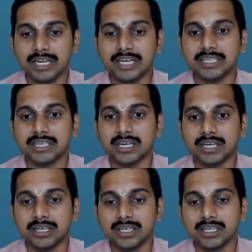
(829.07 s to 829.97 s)
It
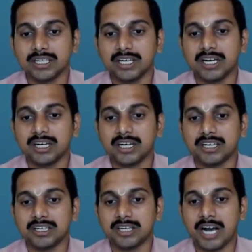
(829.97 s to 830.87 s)
uh,
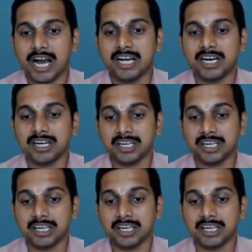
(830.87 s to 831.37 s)
uh, uh,